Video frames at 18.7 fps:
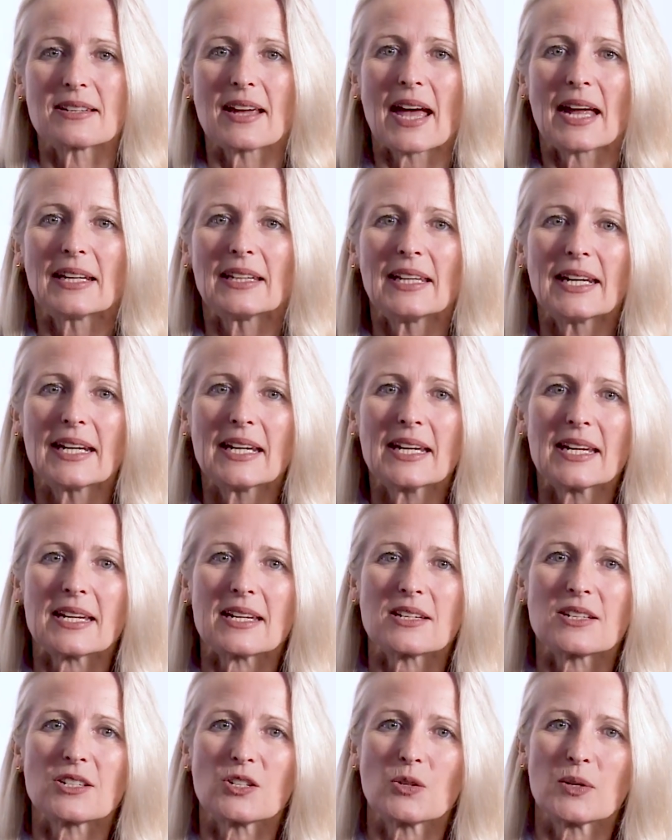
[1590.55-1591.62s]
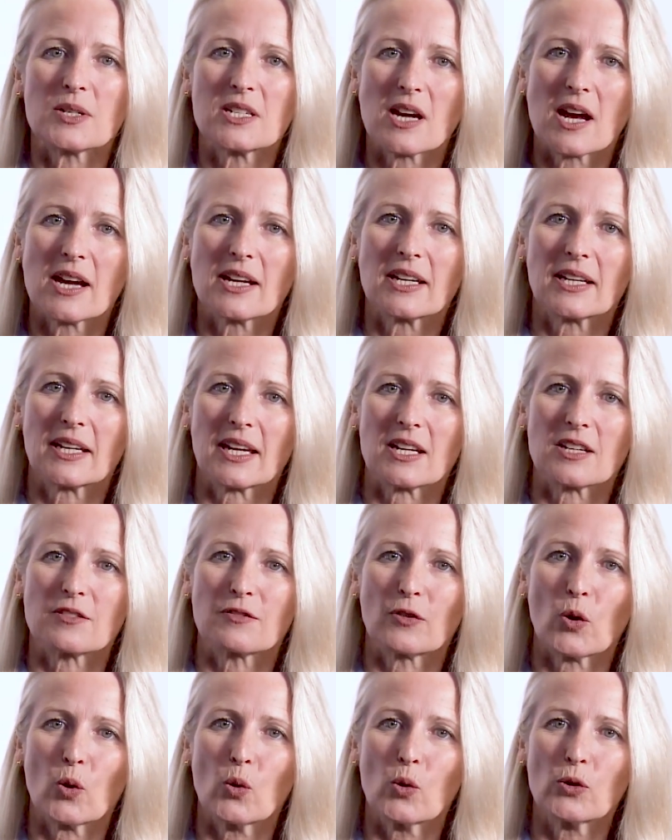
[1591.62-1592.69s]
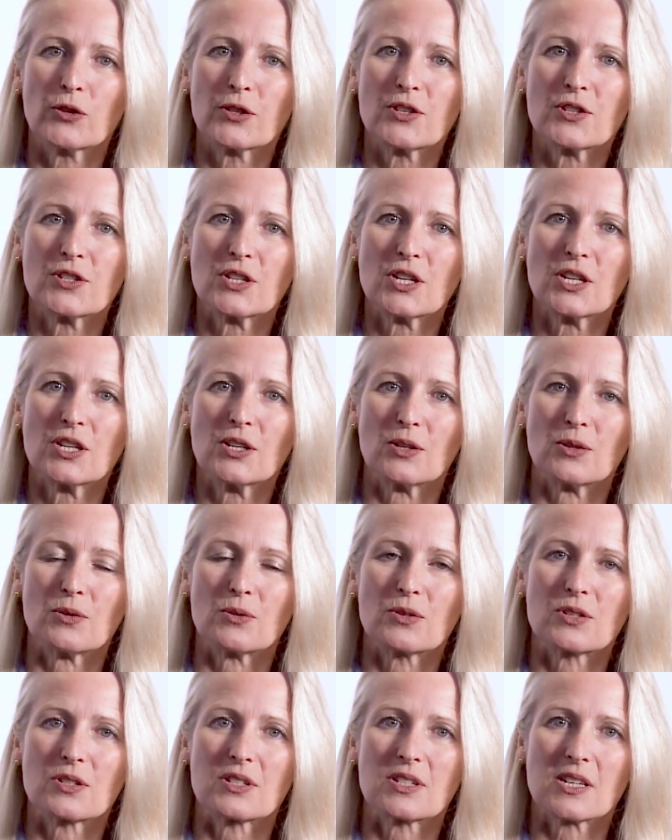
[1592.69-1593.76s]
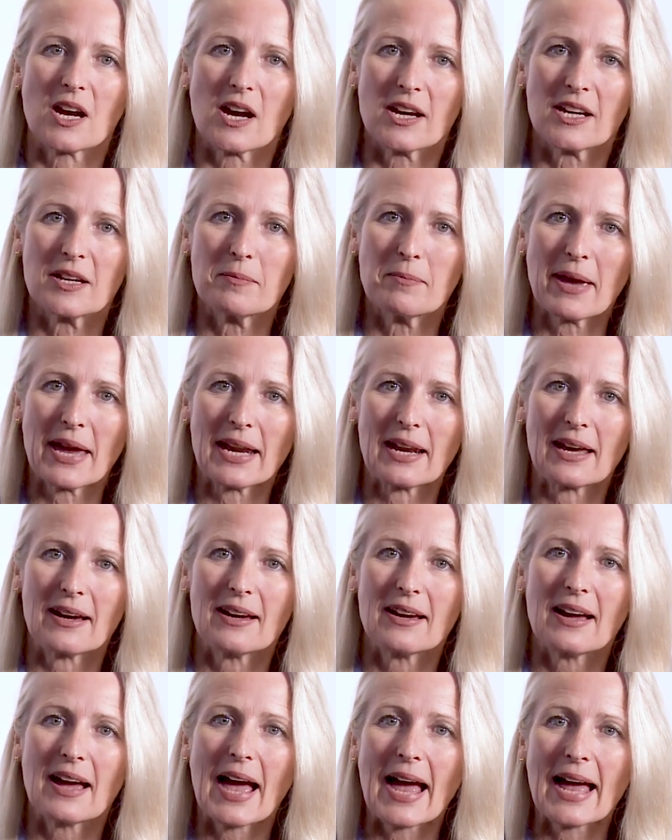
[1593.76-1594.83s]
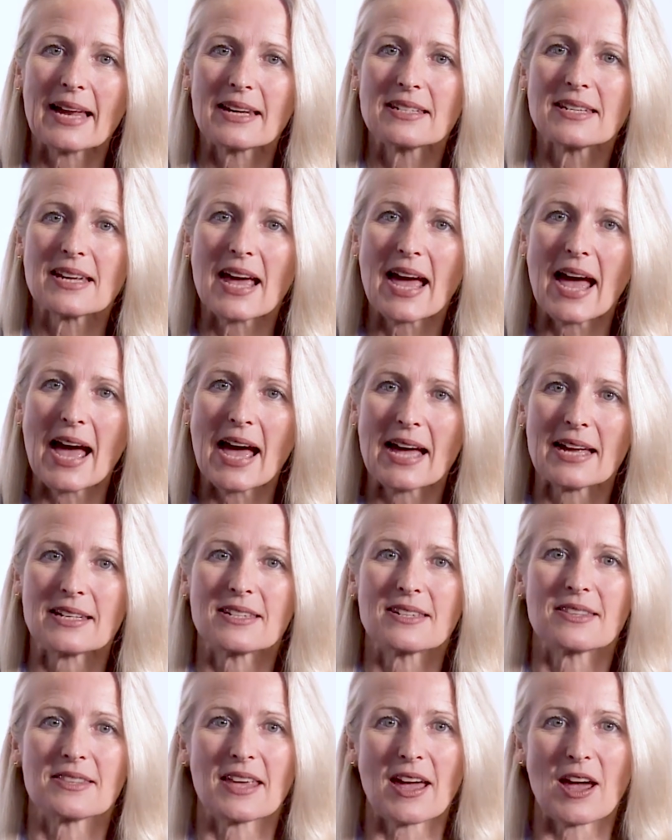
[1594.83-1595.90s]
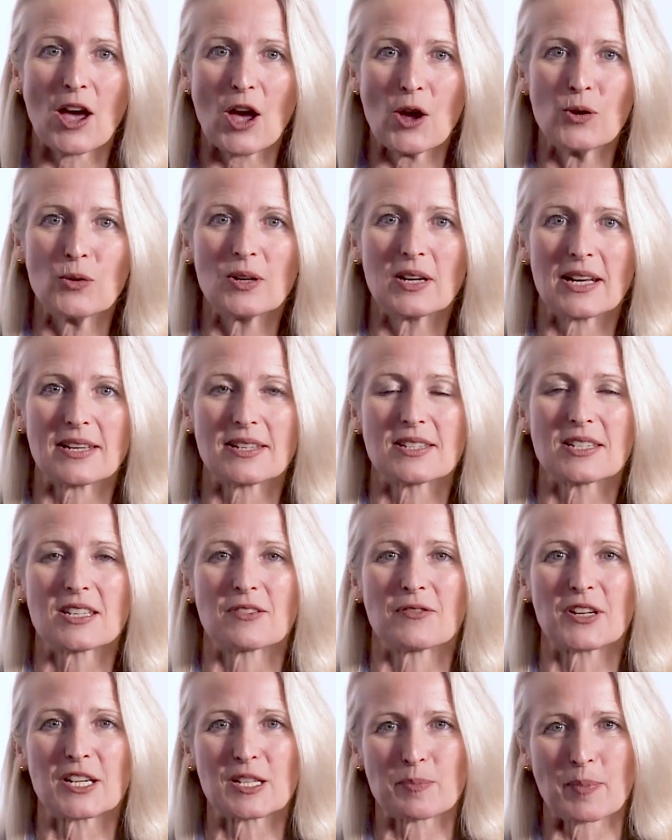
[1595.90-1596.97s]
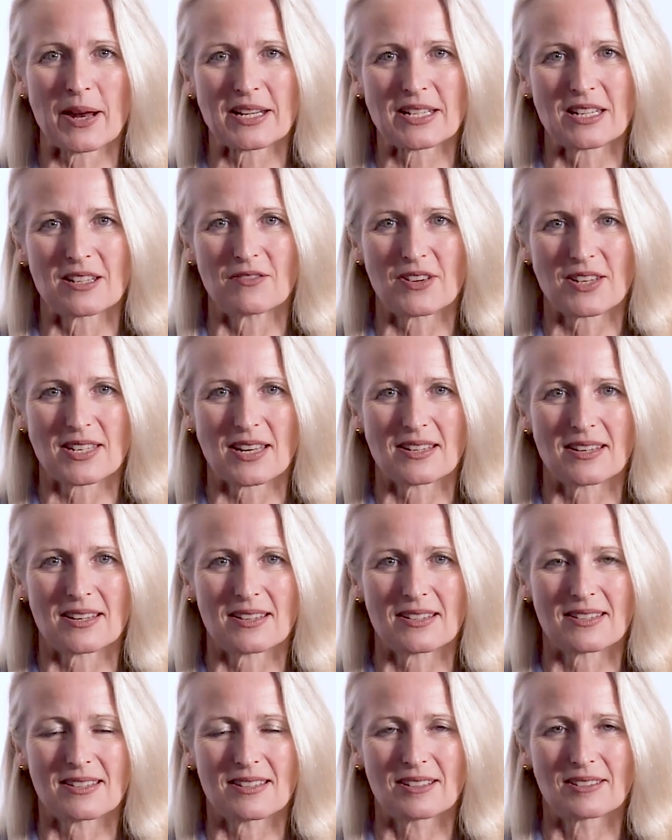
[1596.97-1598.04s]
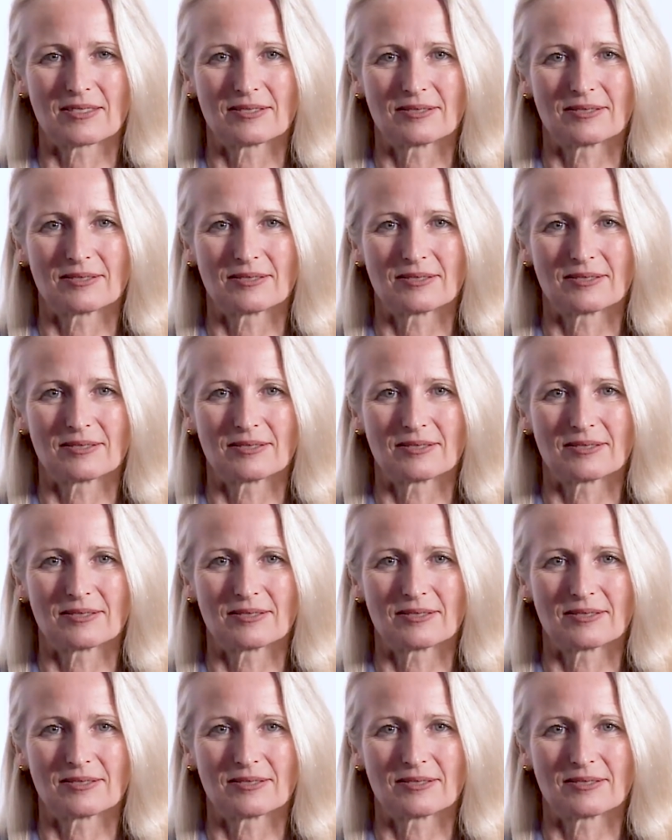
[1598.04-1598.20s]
and link it to a TIGERKIT for authors to use Tiger Mailer and add their own lists of expected visitors.